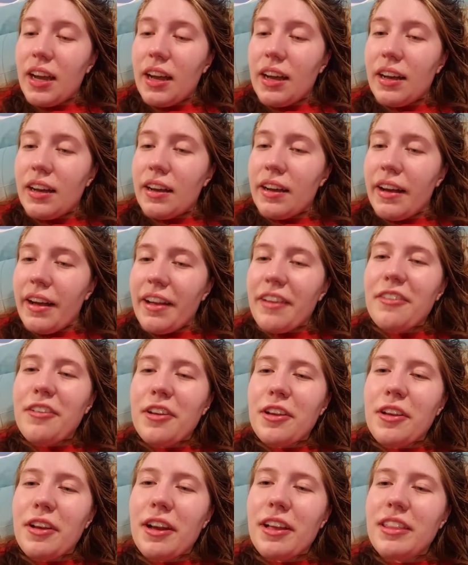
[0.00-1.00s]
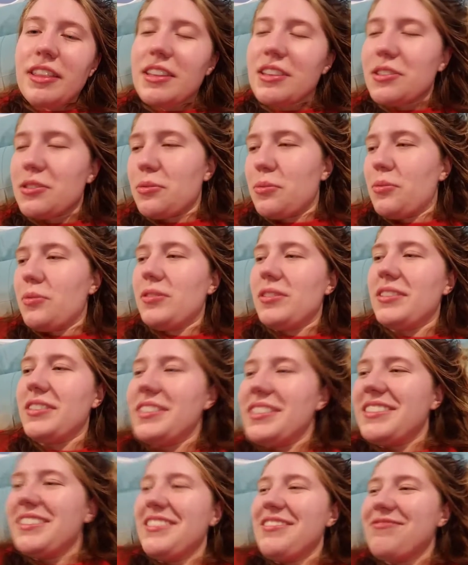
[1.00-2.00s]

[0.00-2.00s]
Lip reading: I had this one.